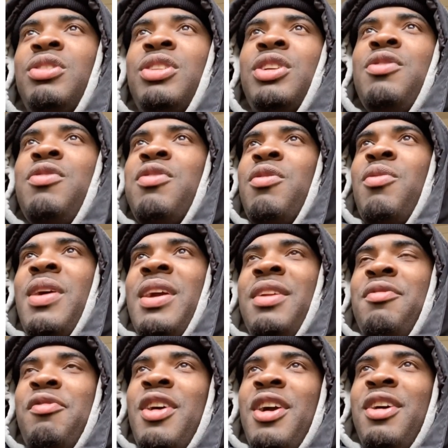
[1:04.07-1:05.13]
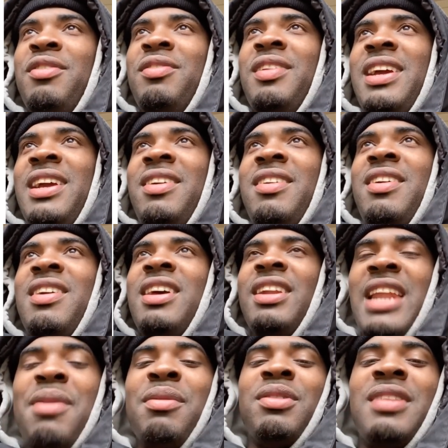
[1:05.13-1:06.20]
shoot from way the fuck over there?
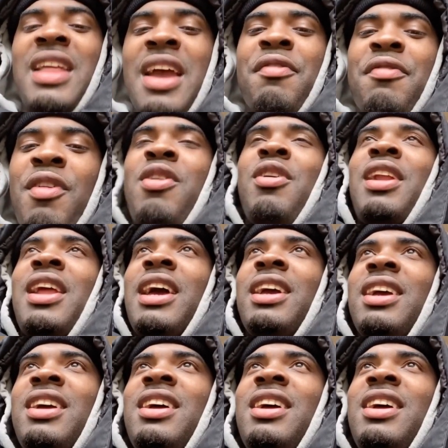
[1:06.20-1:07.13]
That was that far, like,